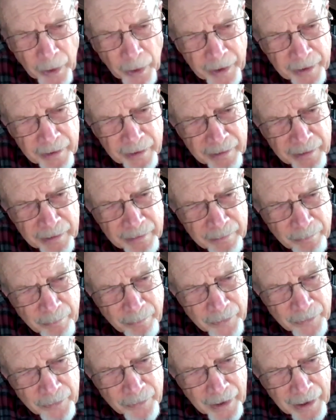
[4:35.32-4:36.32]
away,
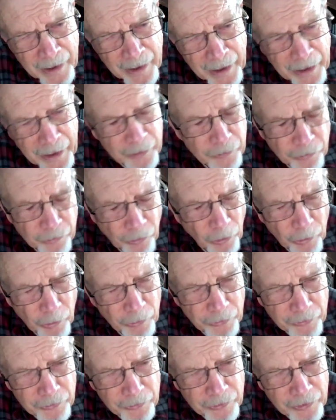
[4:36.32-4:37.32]
is
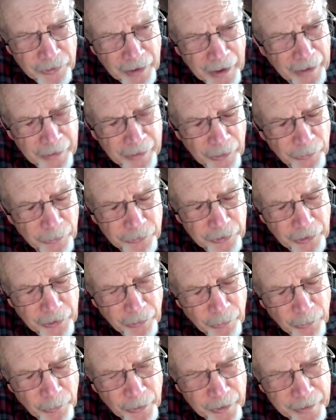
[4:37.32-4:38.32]
false, and they'll
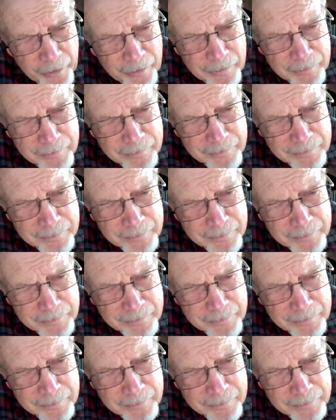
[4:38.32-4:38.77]
see through it.